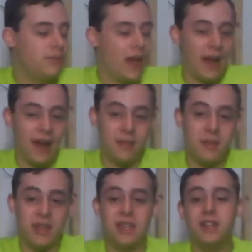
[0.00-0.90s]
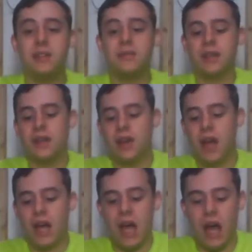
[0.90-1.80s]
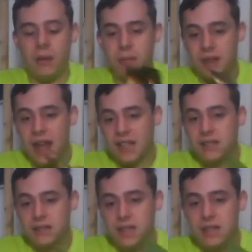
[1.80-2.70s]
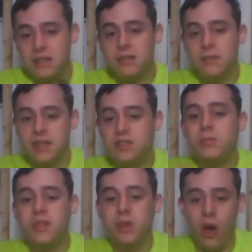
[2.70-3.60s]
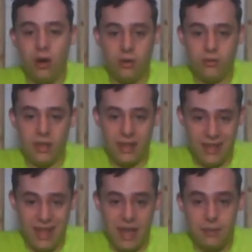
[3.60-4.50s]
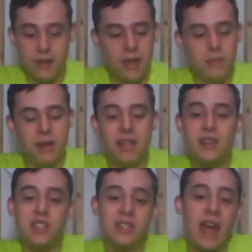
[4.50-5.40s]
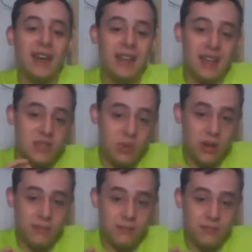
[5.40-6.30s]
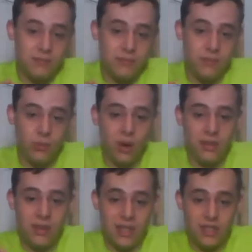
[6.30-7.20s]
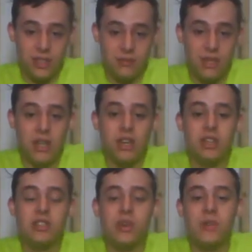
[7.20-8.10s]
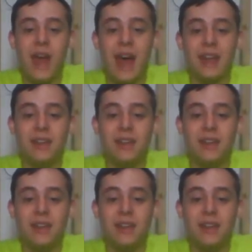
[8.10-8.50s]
I have them in here, but these will be gone over in the game. But each side gets one of each, so that